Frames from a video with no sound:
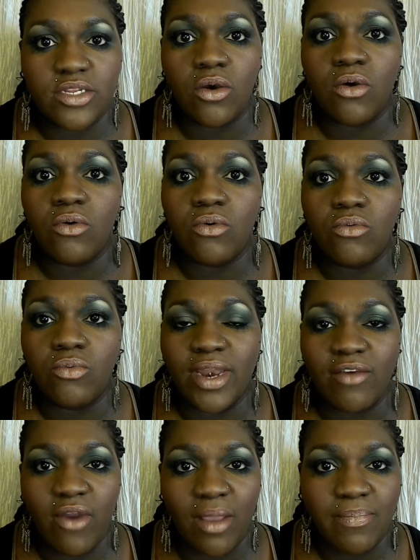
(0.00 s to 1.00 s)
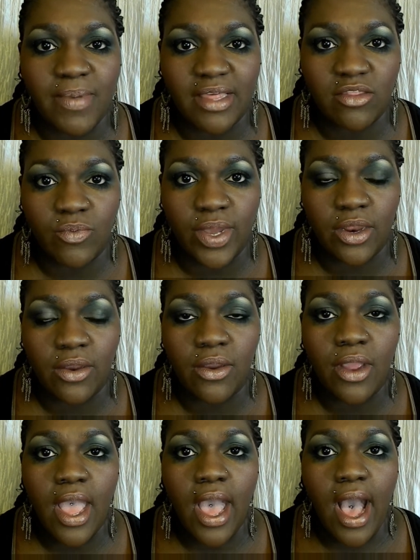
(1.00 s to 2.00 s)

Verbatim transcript: So whenever I pick the winner,